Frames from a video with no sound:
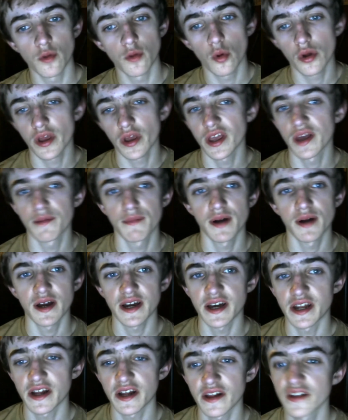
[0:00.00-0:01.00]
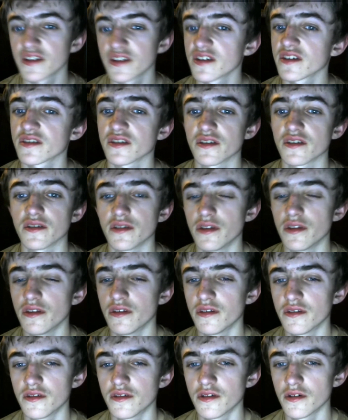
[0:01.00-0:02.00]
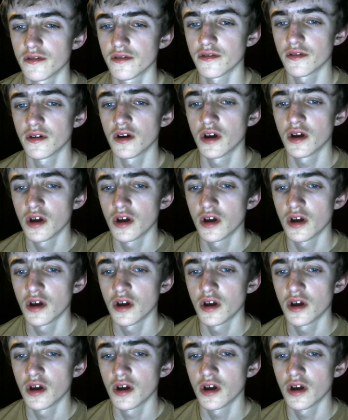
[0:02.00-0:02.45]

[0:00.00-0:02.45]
looking at my analytics on stuff